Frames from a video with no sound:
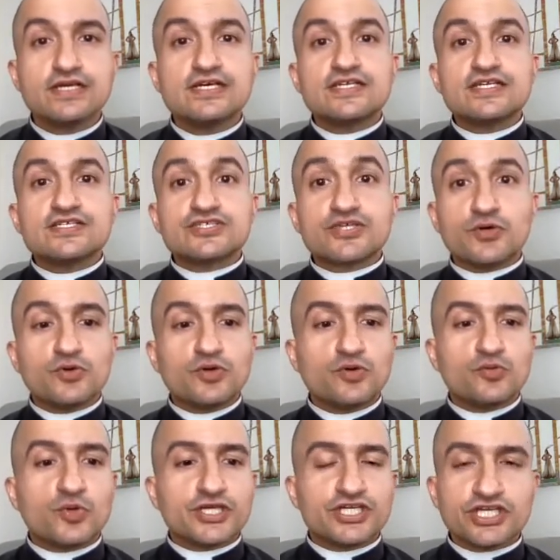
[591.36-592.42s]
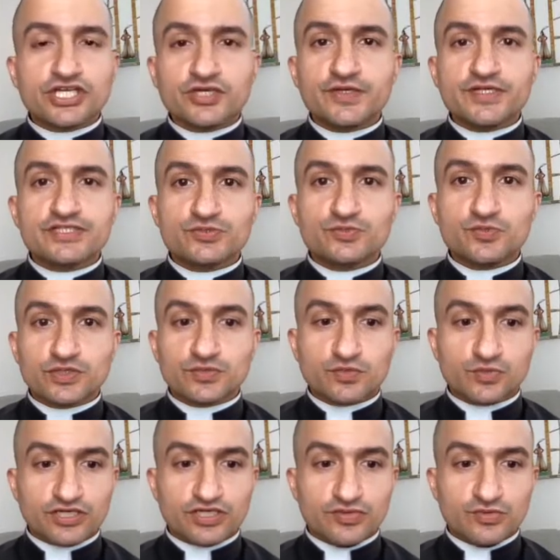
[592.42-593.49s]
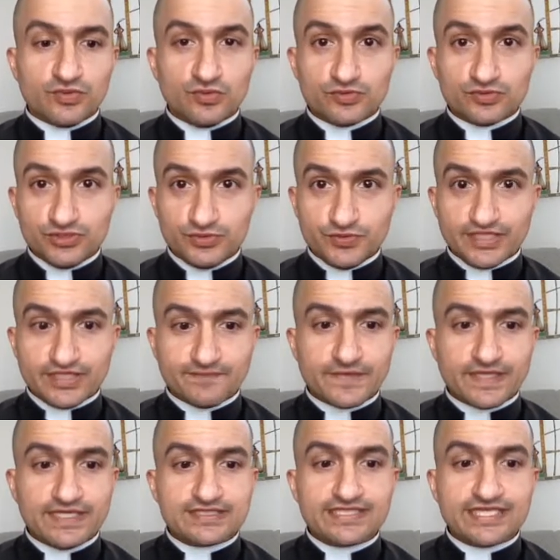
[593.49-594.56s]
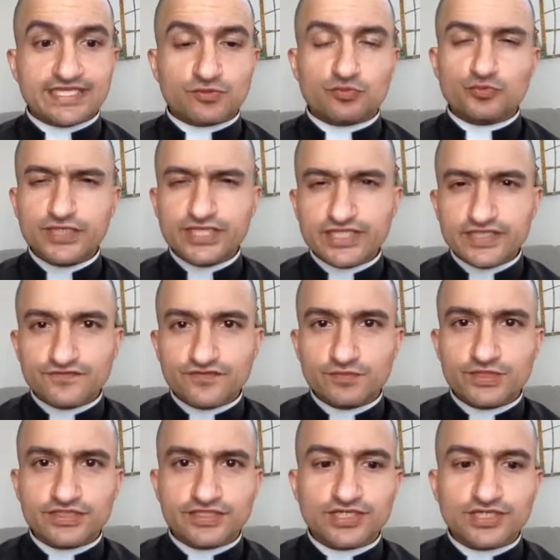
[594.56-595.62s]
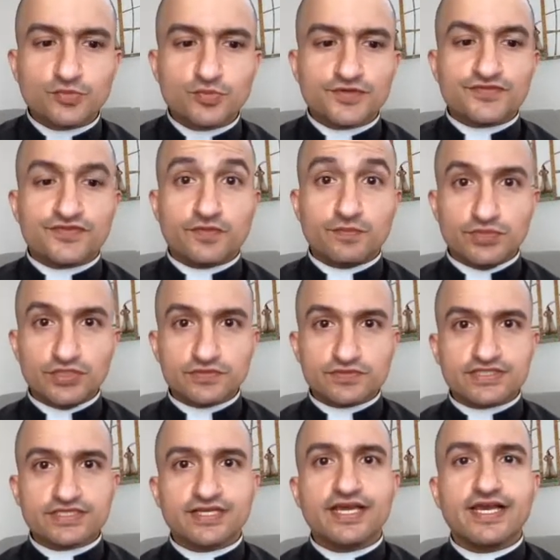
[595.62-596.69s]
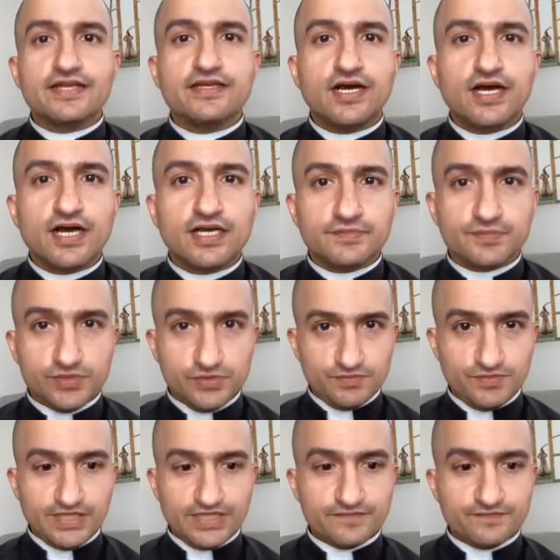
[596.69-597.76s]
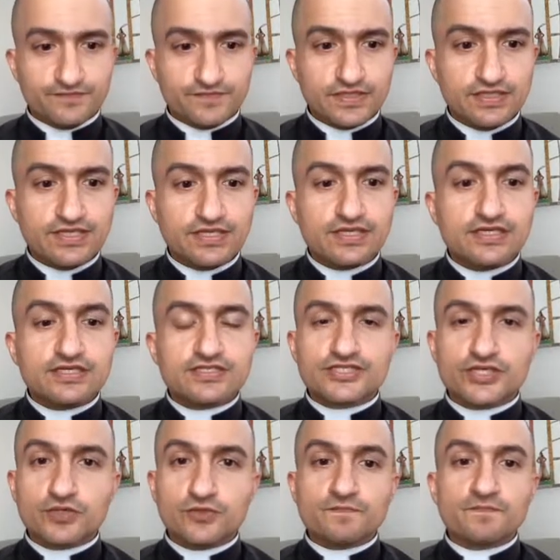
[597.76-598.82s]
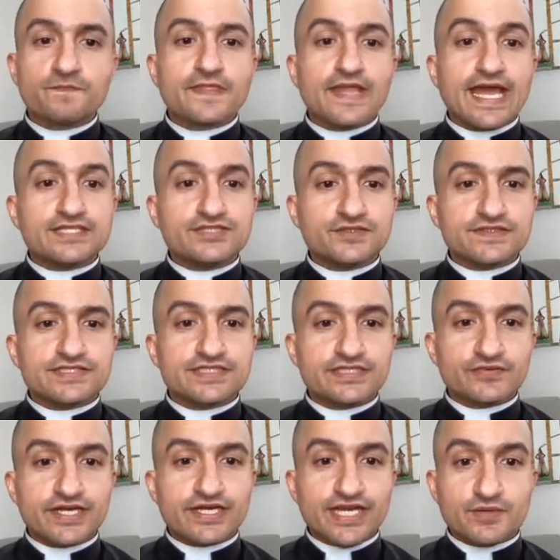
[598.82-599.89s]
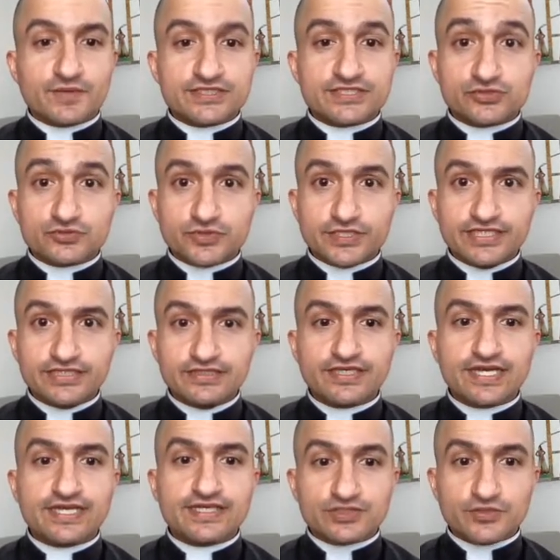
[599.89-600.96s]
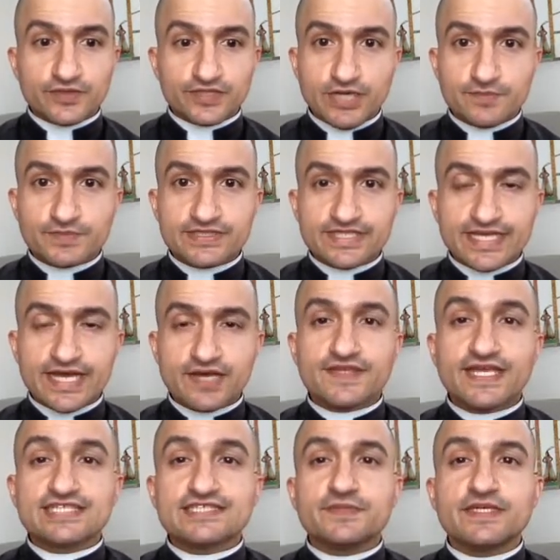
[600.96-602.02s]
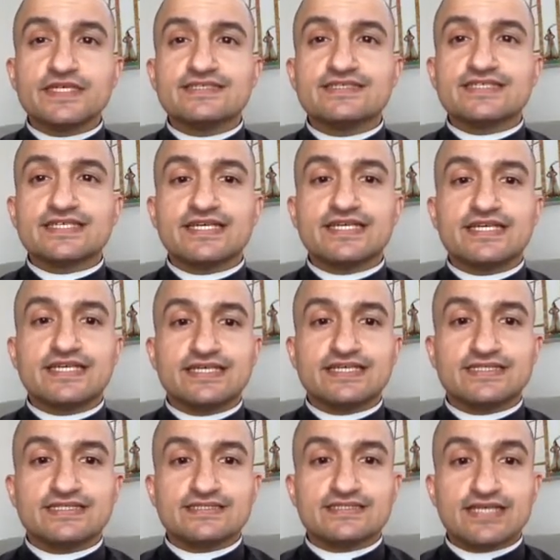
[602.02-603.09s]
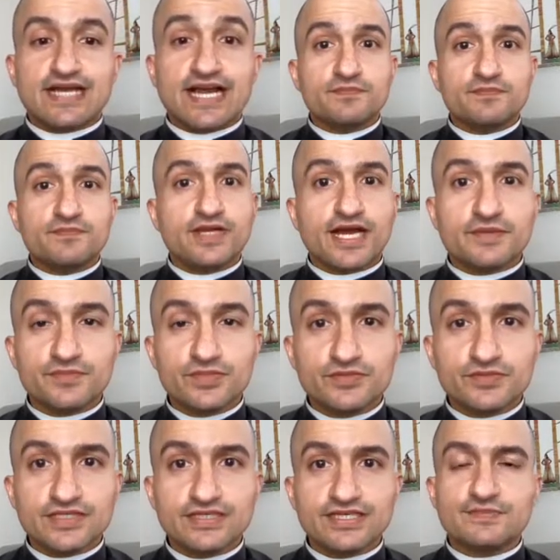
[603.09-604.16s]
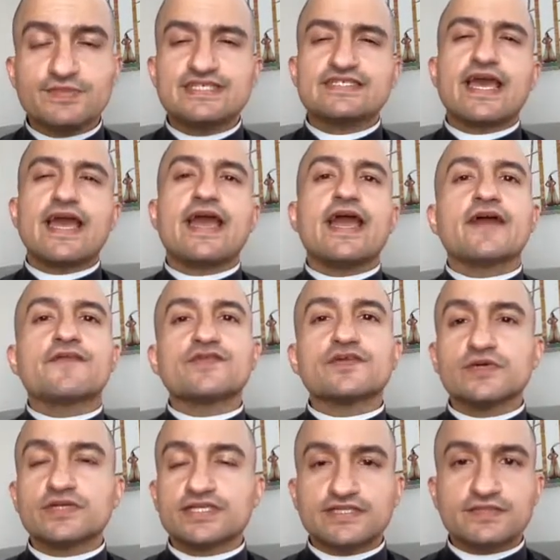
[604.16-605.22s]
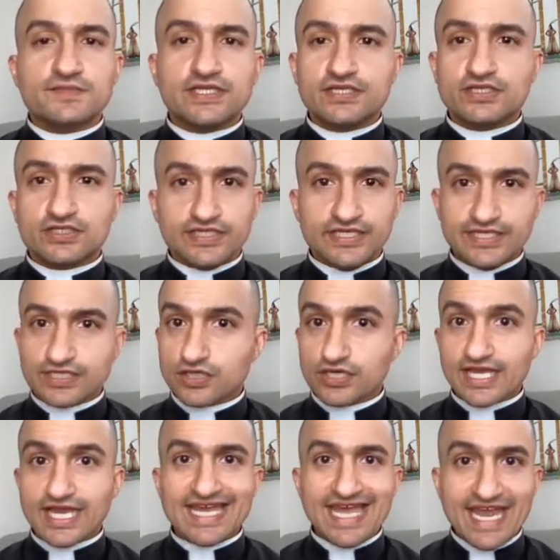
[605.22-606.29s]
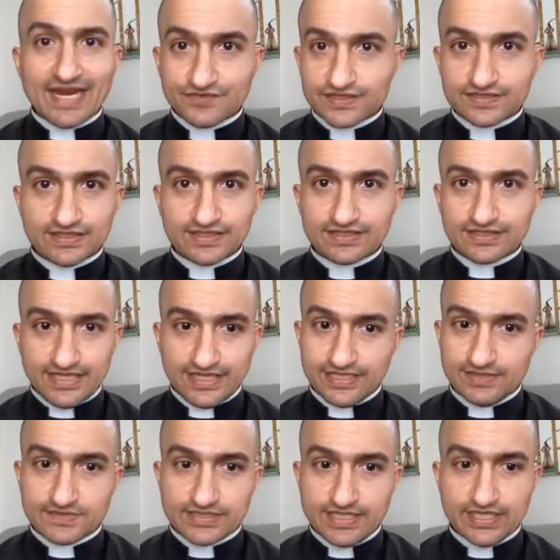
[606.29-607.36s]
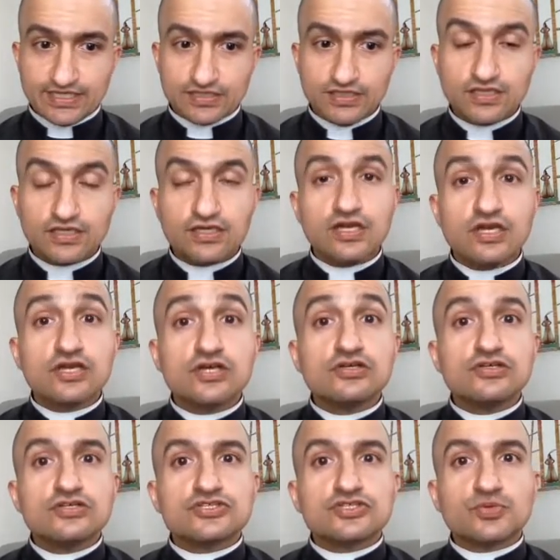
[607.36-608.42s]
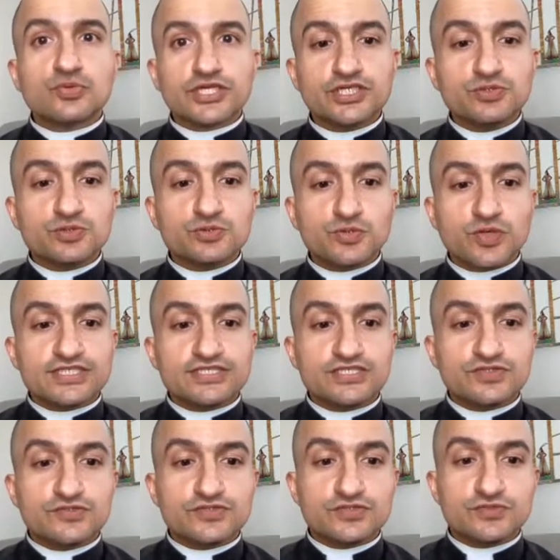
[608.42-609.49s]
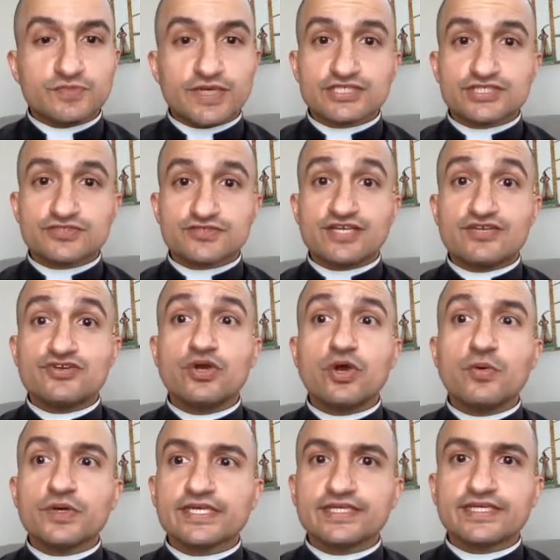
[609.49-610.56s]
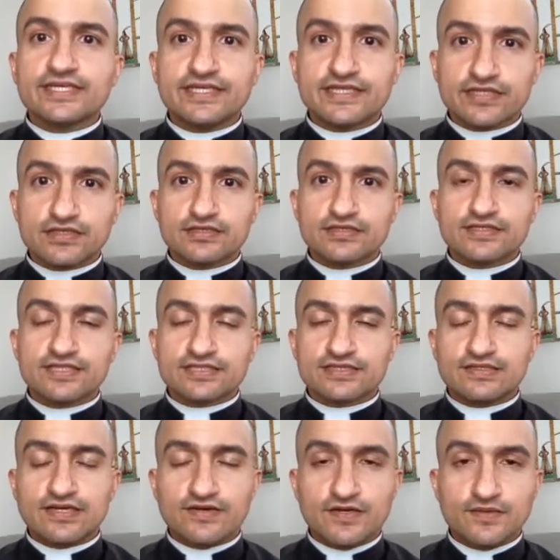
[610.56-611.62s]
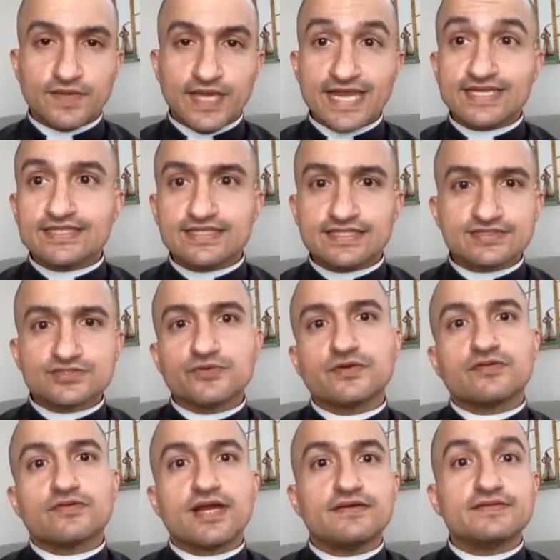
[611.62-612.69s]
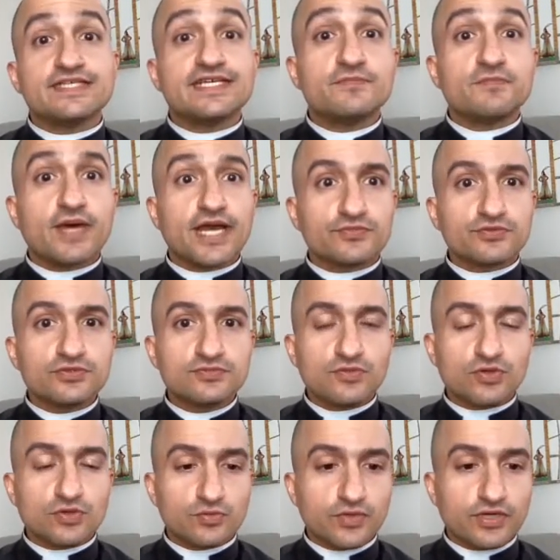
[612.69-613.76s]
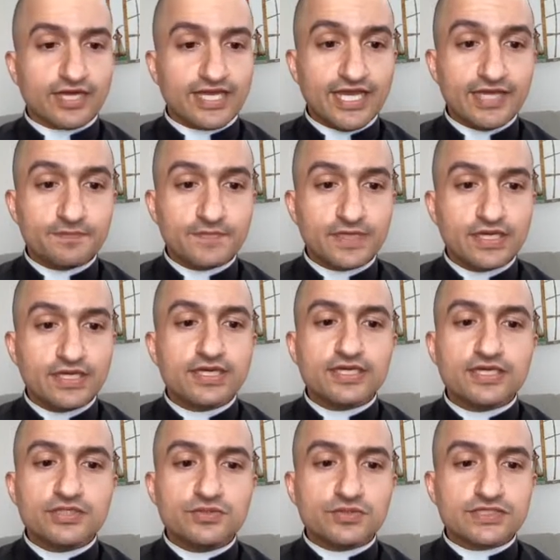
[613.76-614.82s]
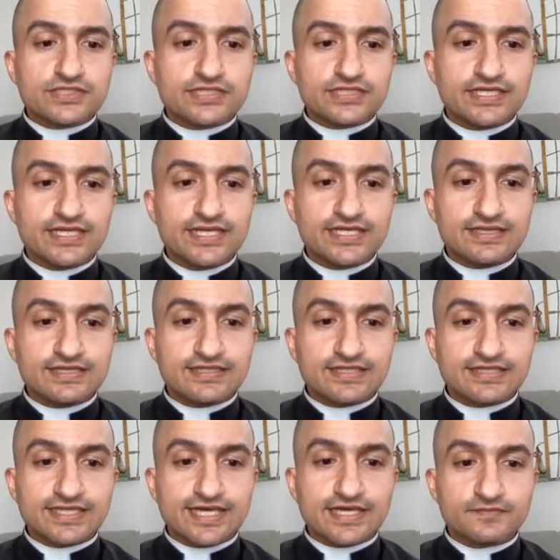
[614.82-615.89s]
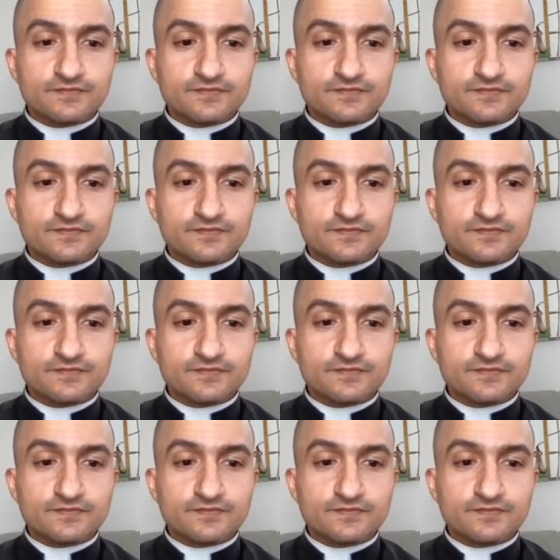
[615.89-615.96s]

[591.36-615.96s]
So what you're going to want to work doing is getting really familiar with the mute and unmute button. So as you can see right now, it's green and it's going up and down. That means I not muted. It means everyone in the meeting could hear everything that I am saying. So what you would want to do to make sure that no one can hear that anything that's going around in my room or where I am, you are just going to click that.